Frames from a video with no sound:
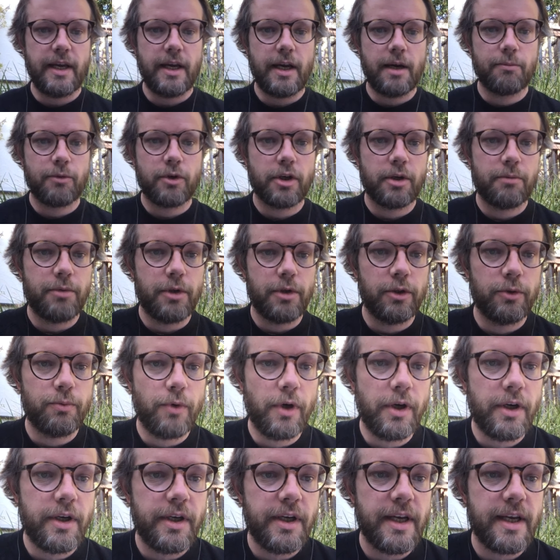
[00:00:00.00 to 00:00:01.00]
I'm going to build
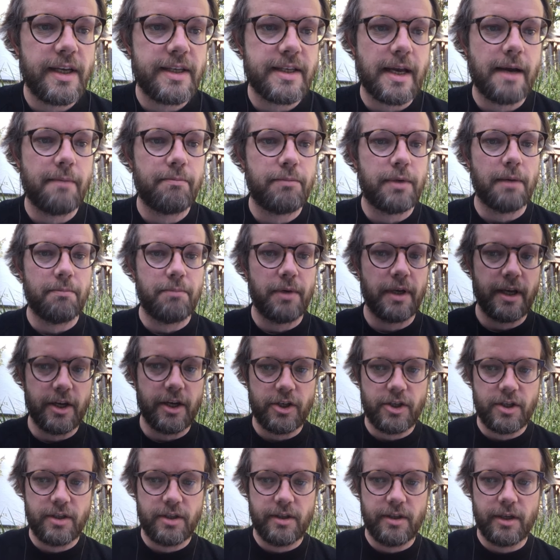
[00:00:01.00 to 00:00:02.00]
one example
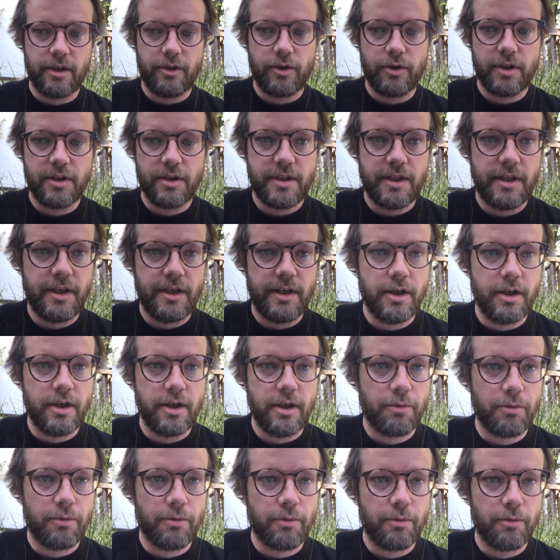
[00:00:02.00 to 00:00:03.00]
application that you can see here
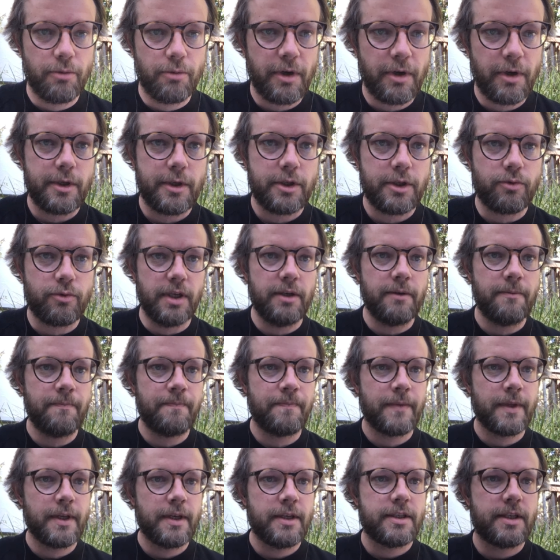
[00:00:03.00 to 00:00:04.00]
on my screen.
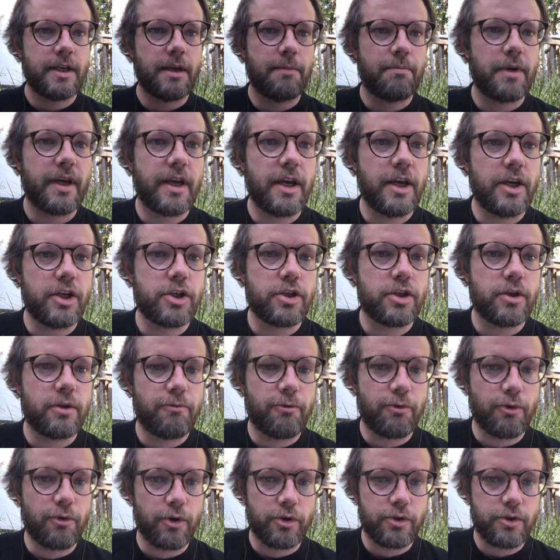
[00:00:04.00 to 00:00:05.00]
It's an application
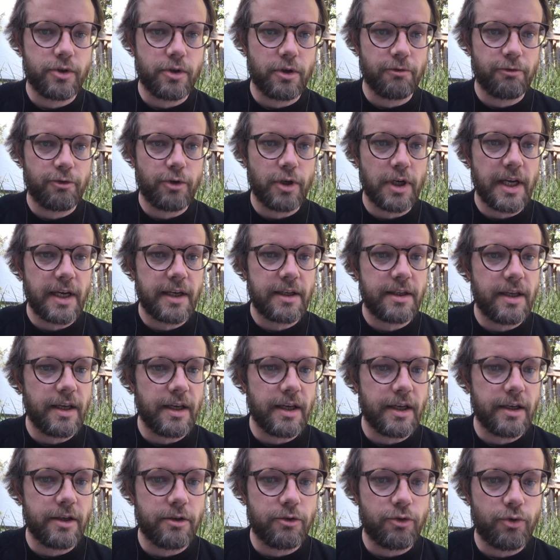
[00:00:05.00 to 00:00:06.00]
for sort of collecting
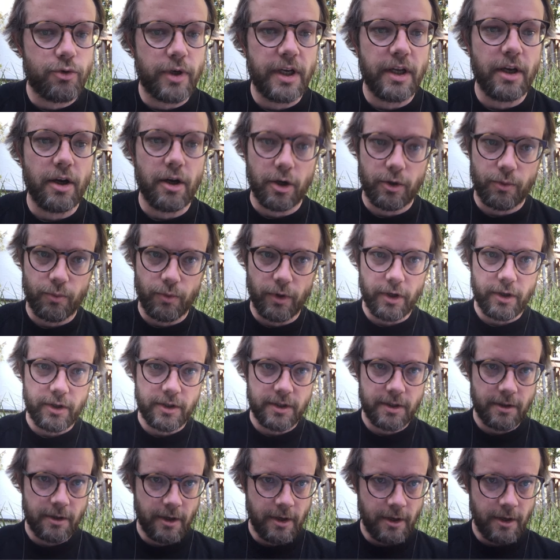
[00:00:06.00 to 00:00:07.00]
and trading
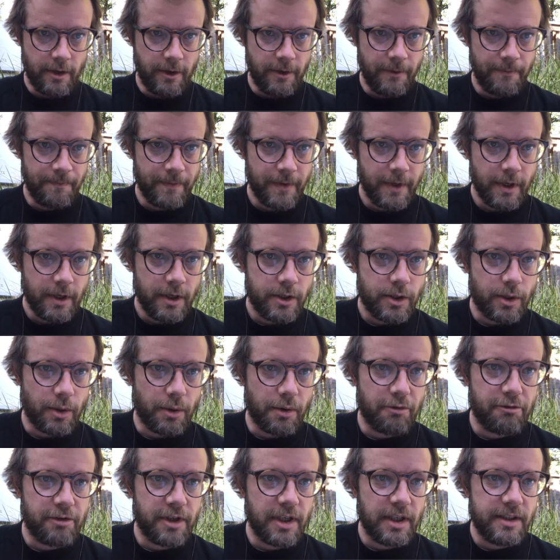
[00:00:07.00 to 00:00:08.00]
artworks. So we
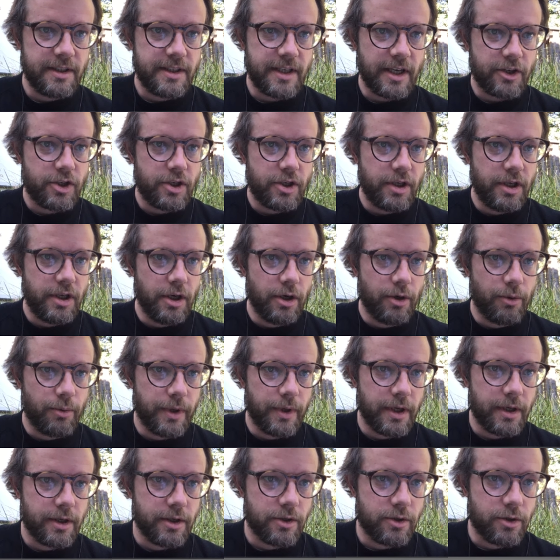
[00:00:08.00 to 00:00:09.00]
have a little section here where
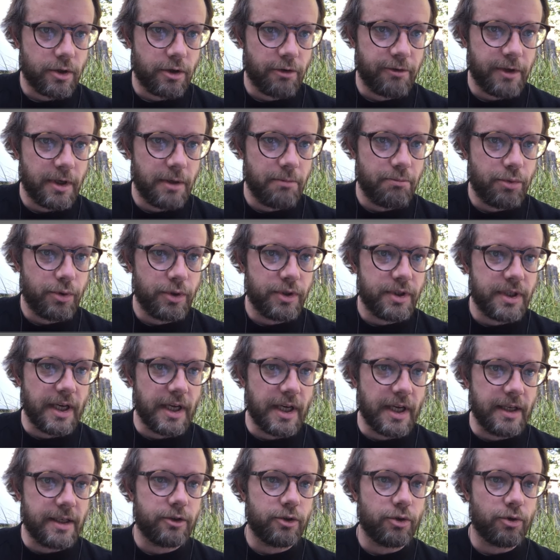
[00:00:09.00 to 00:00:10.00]
you can sort of input
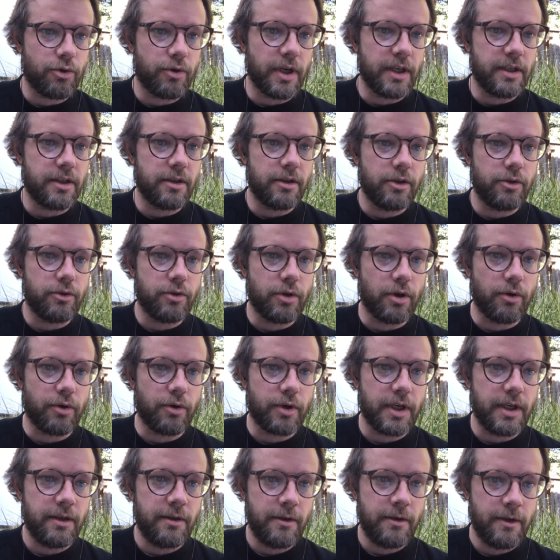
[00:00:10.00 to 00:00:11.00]
data to create a new
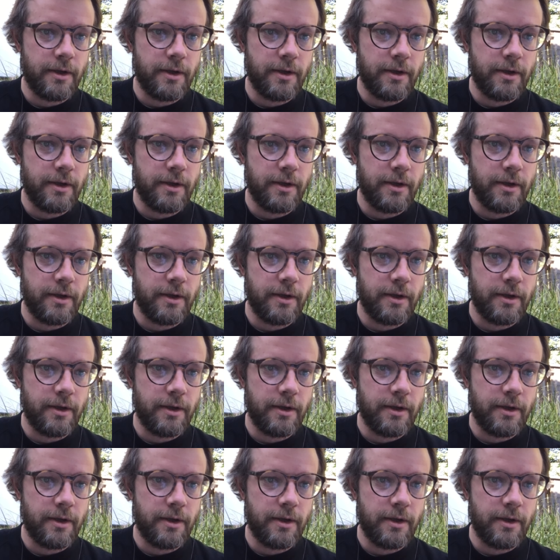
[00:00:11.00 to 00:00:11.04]
token.